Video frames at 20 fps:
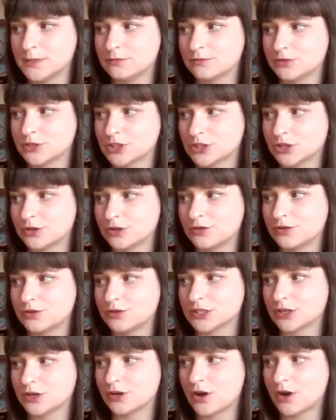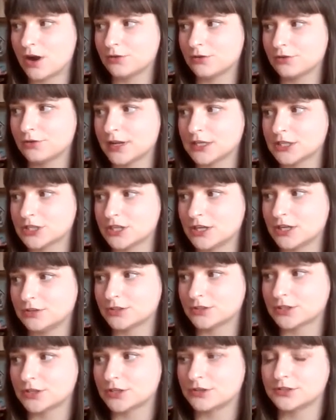be returned to congregate
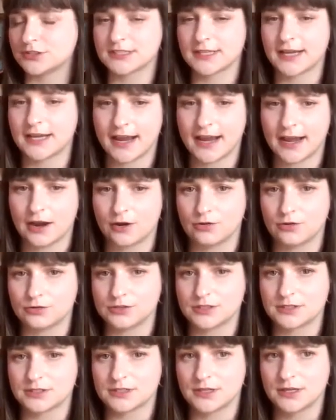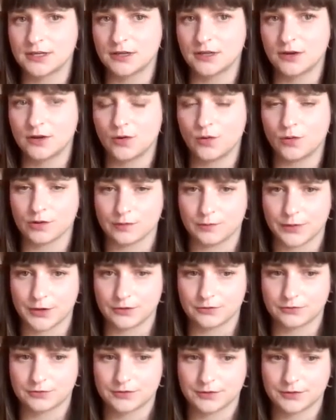shelters, housed, or
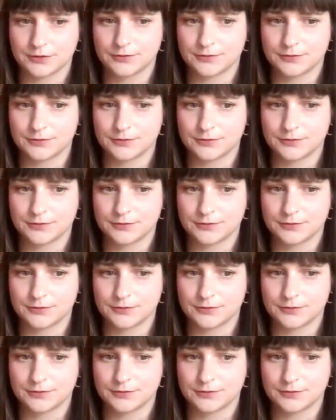both?